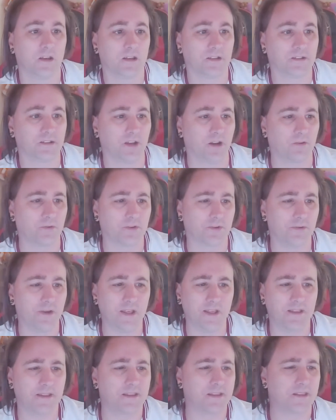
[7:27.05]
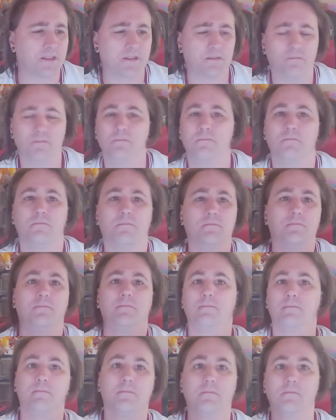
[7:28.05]
You know, there is
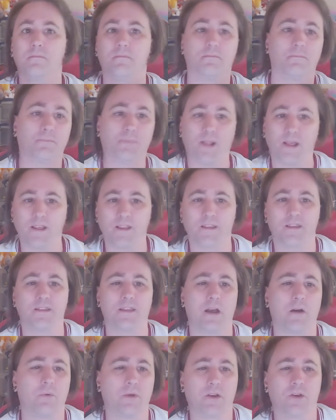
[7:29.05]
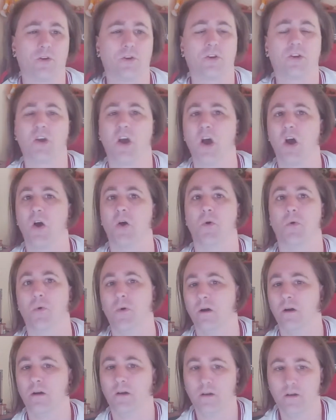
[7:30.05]
places that we could go
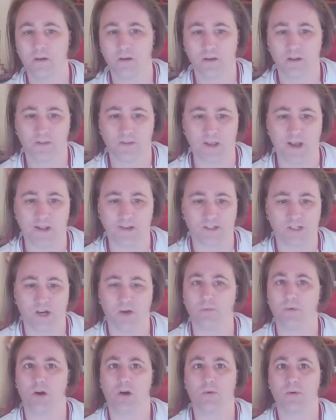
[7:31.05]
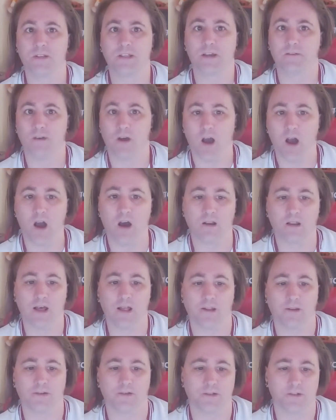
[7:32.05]
that don't always have a
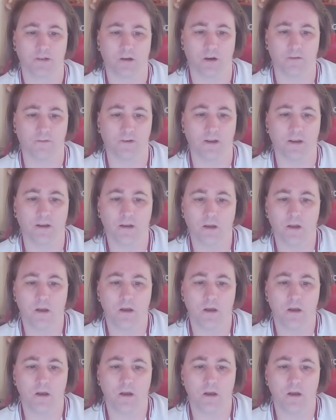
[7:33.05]
heartland of it.